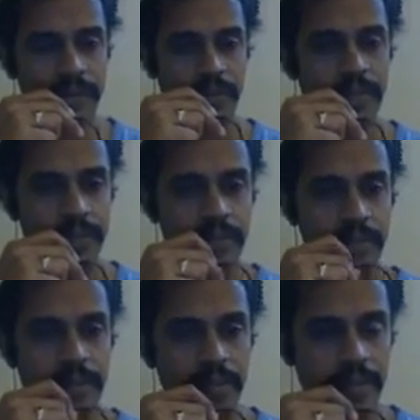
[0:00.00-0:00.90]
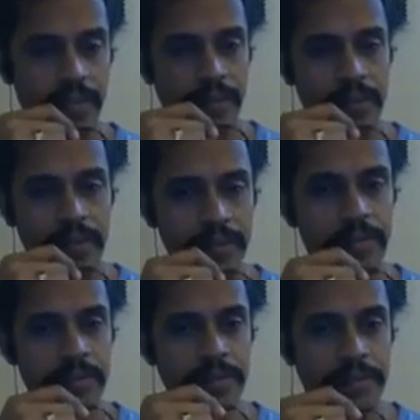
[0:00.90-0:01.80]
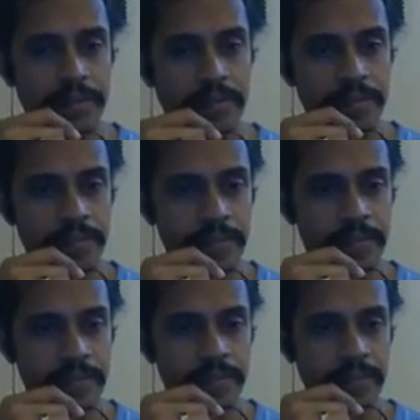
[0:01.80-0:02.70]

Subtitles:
So see, you have to see